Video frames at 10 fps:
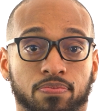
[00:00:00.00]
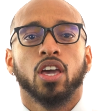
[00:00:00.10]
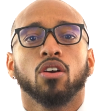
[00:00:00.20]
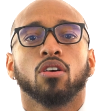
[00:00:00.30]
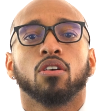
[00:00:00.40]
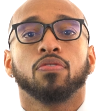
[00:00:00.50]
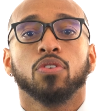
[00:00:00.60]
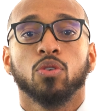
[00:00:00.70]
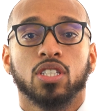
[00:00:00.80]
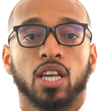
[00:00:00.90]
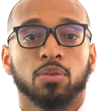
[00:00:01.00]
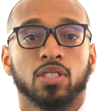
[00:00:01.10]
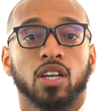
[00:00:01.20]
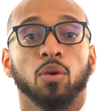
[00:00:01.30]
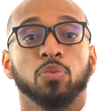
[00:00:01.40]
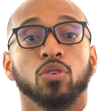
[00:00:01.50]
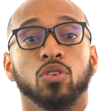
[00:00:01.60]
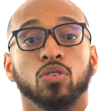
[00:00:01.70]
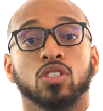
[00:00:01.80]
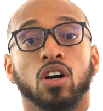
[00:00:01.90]
Here are a few tips to help you
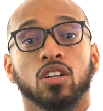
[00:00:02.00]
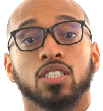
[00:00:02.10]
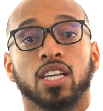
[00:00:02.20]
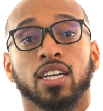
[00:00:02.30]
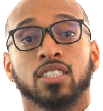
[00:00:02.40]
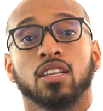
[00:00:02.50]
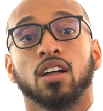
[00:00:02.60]
use alt text